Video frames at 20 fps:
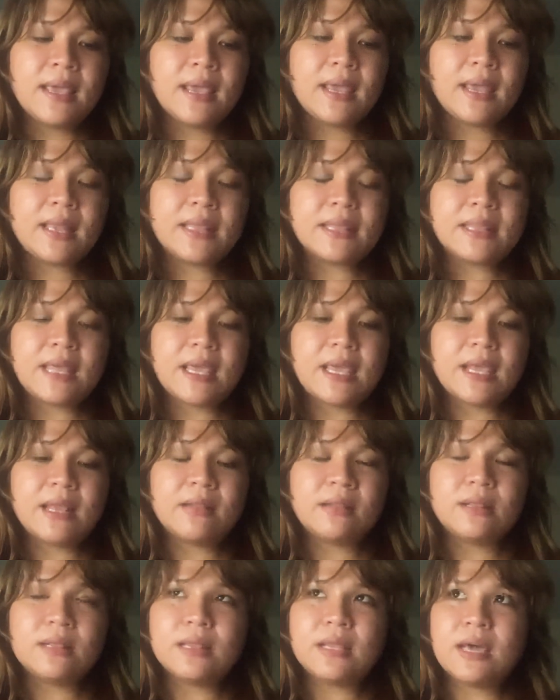And
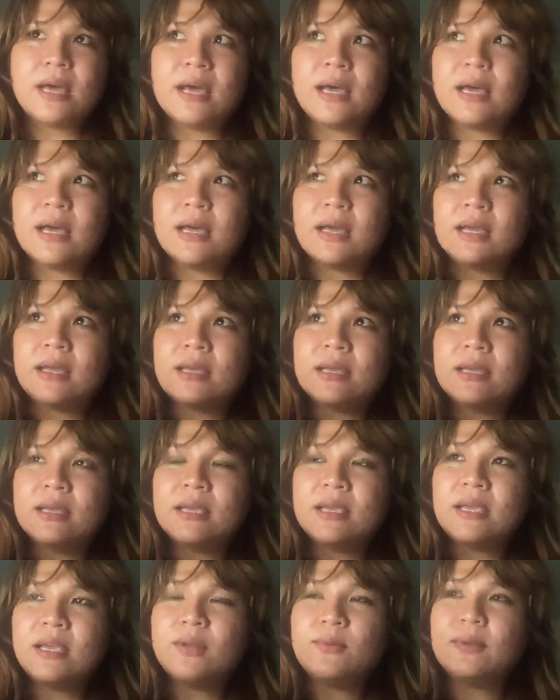then
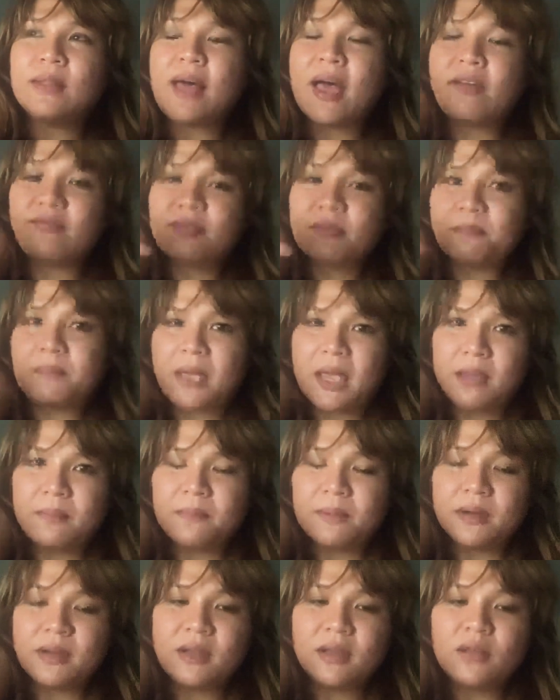it will have a
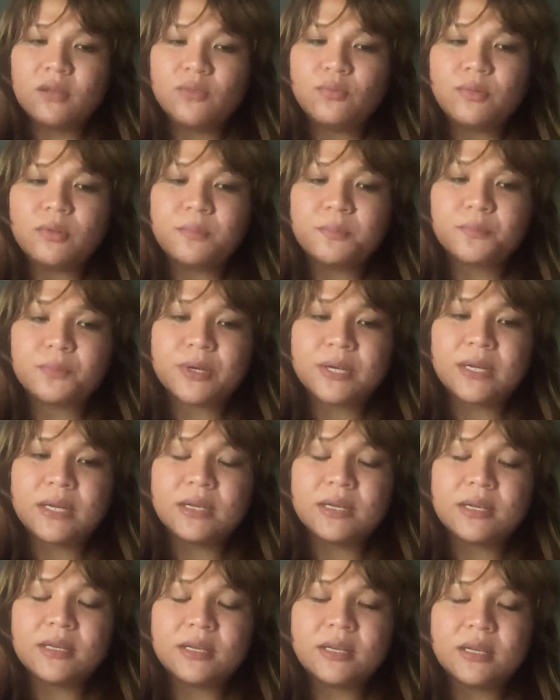paper, and it will
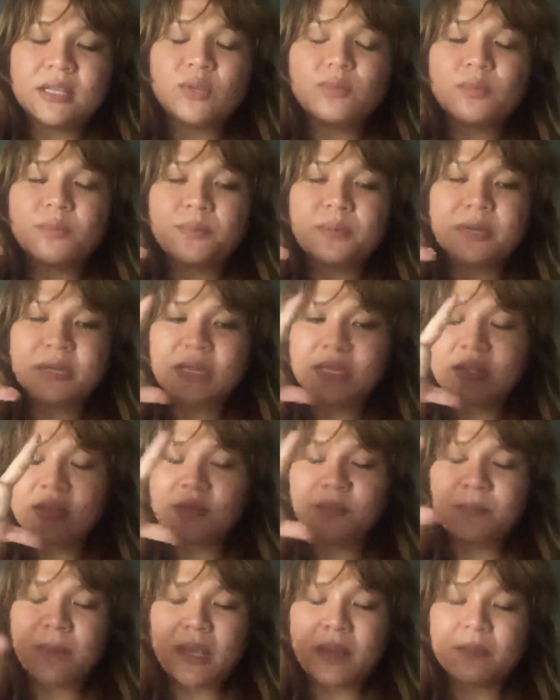print a
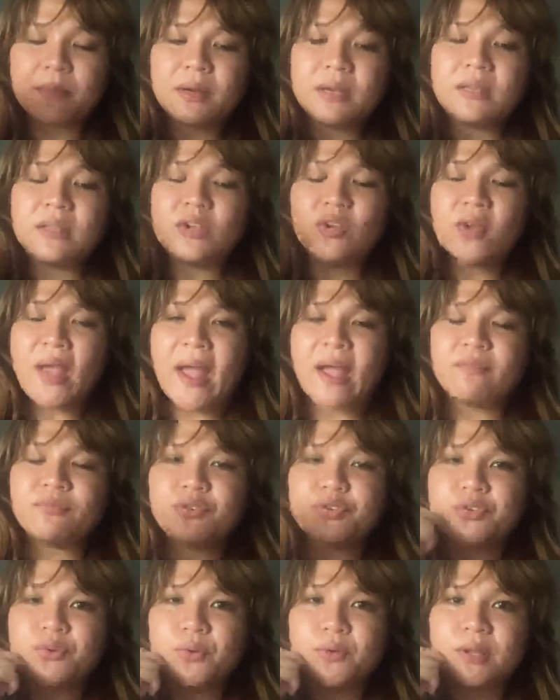little paper, and you have
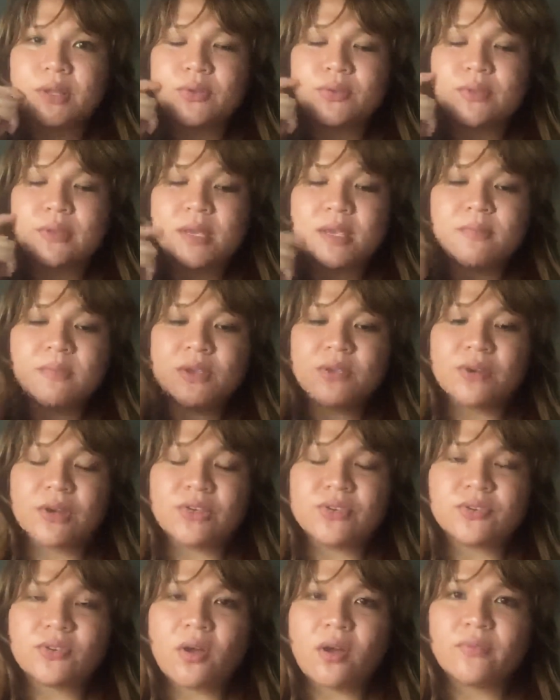to show that to the
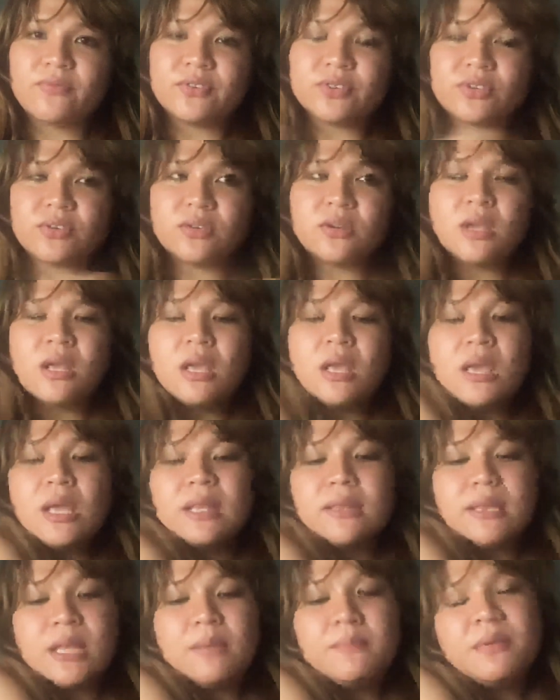immigration officer.
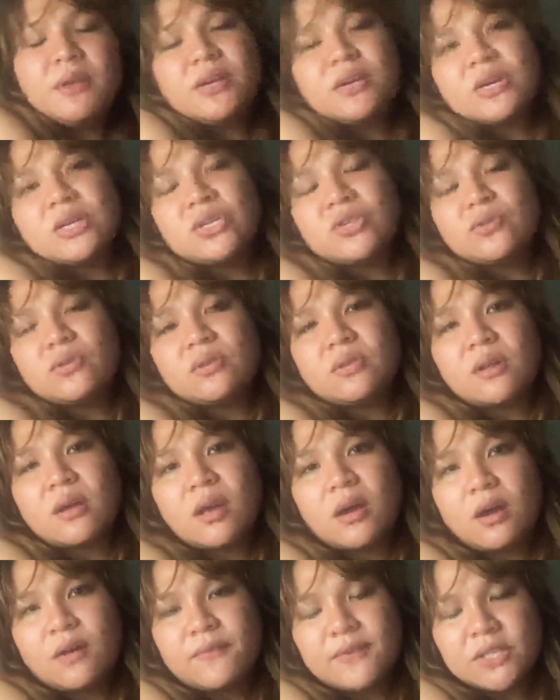The immigration
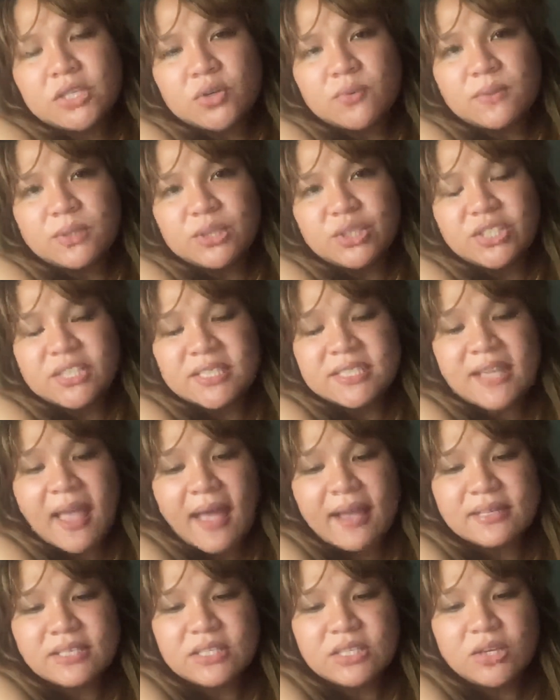officer will just
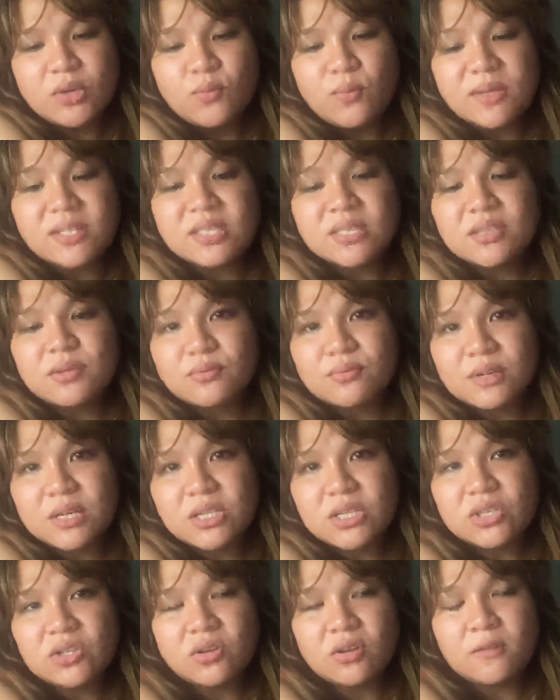ask you what's the
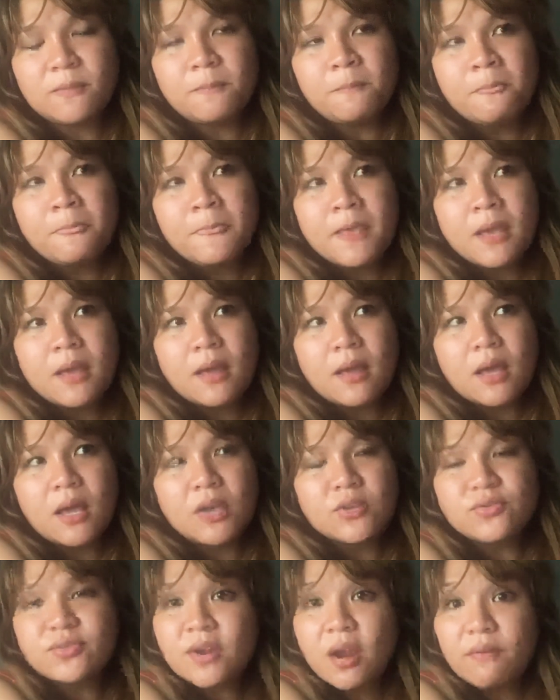reason
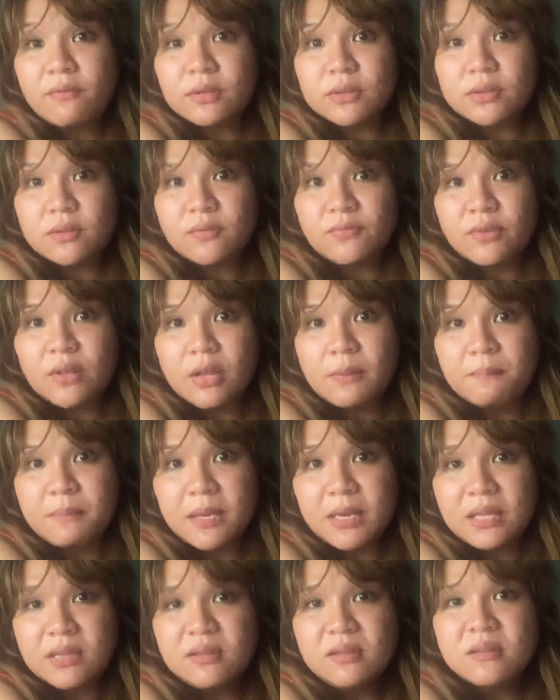you traveled to
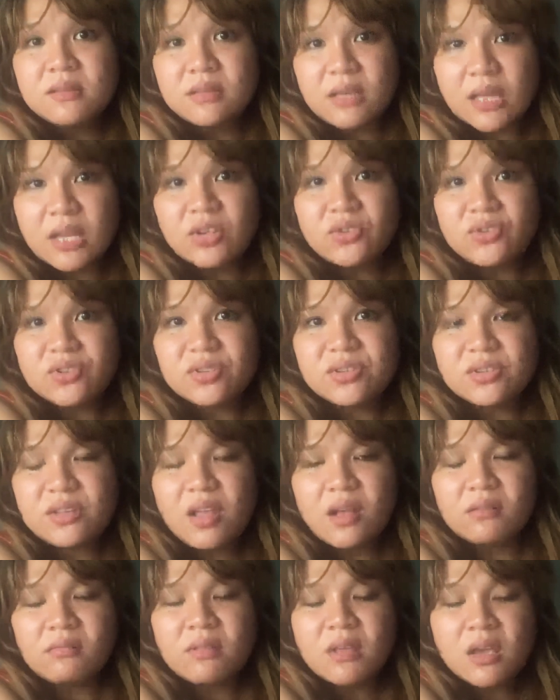Philippines, and you just
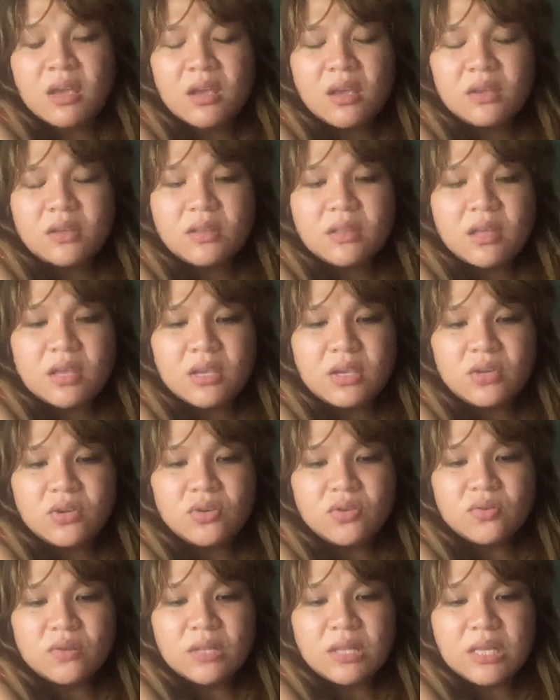tell. They
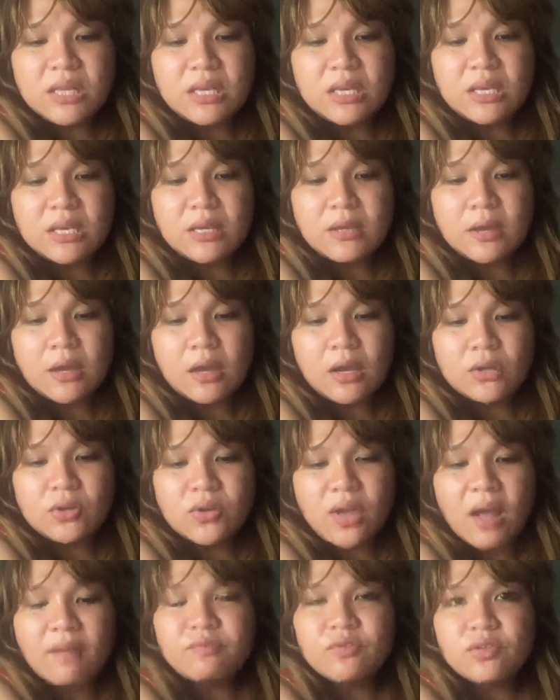usually you
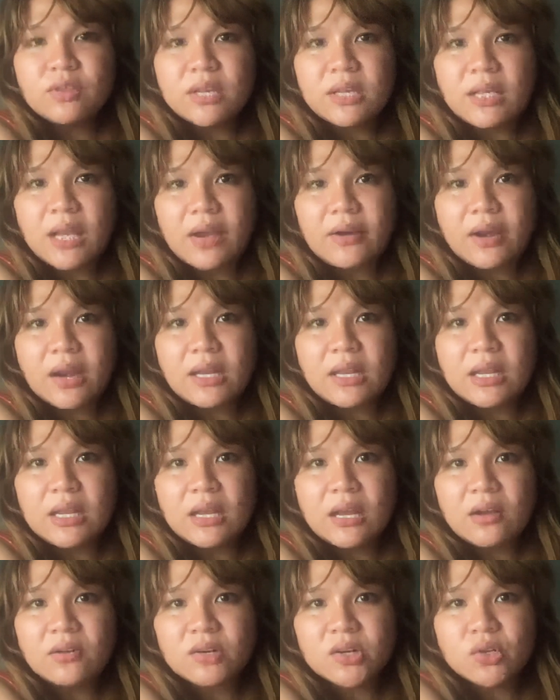have to declare
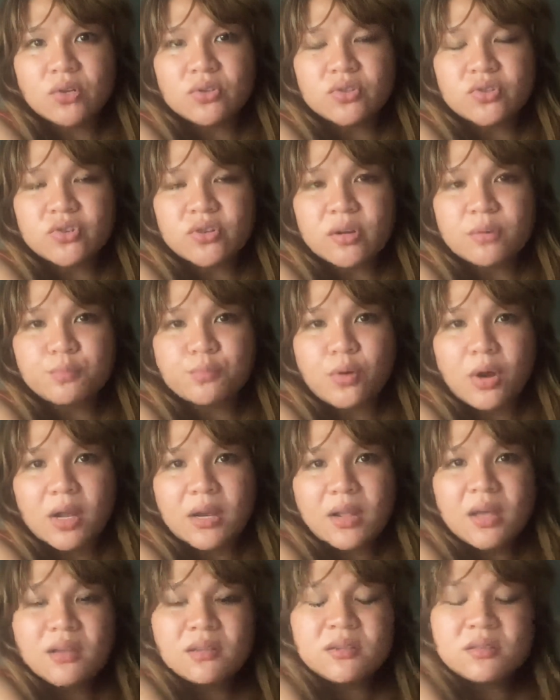any agricultural
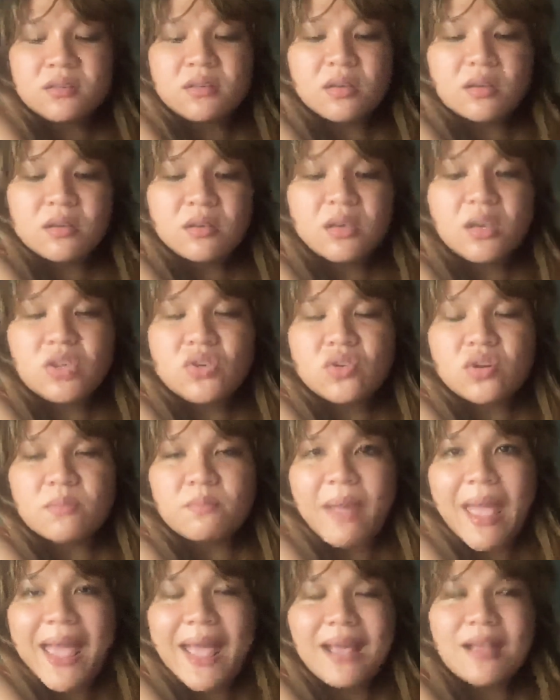products in your
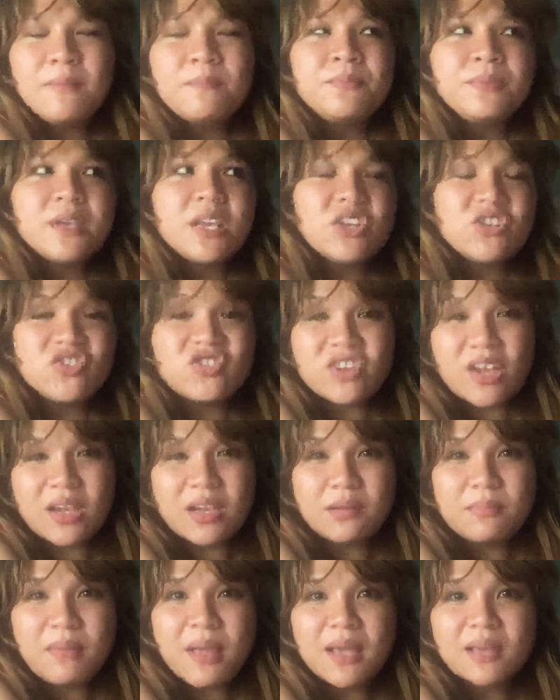bag. in your
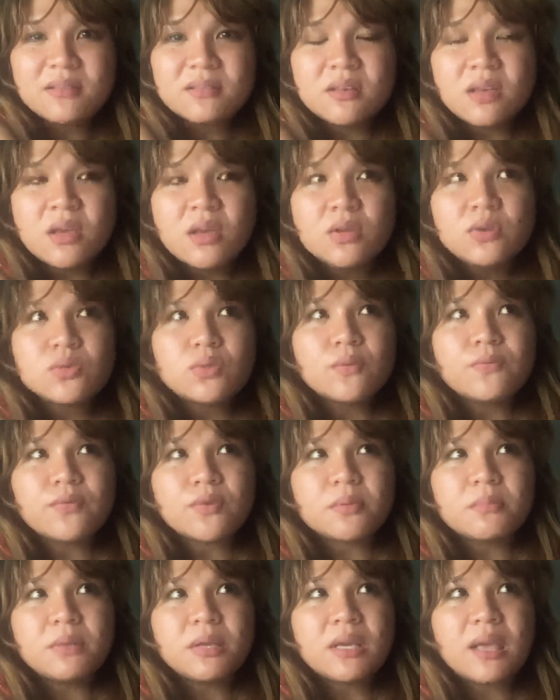check-in bags. So
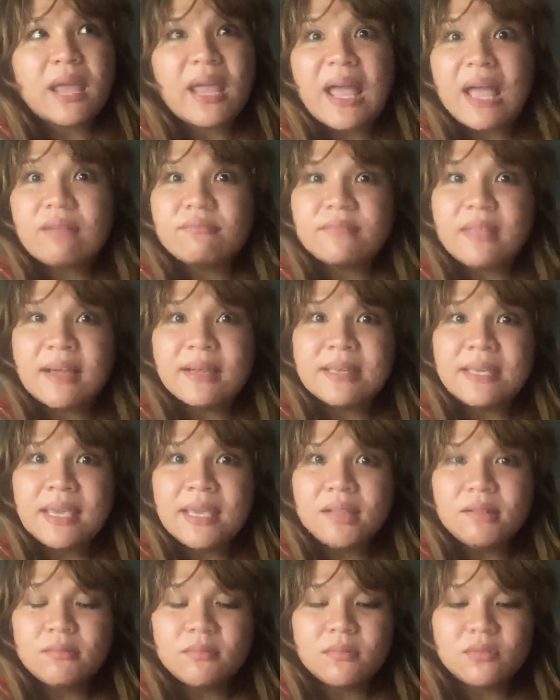for me, I have
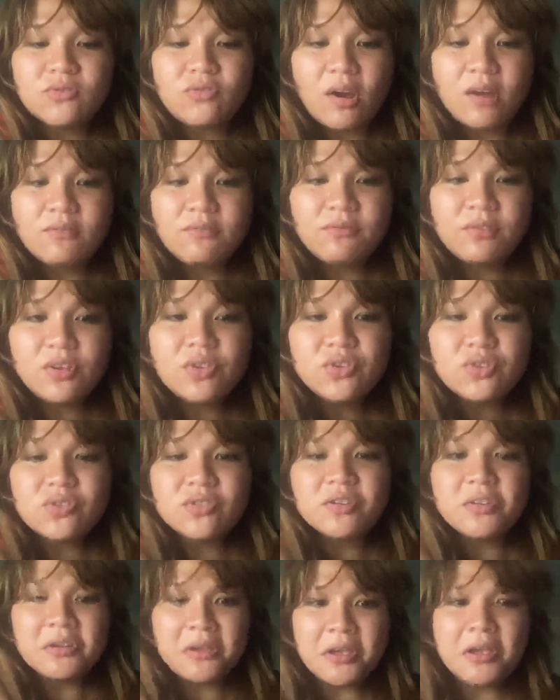danggit, dried fish.
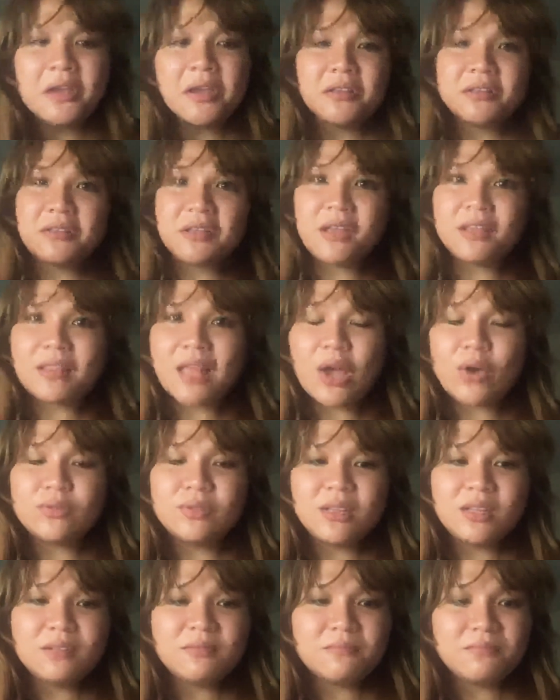They allowed it.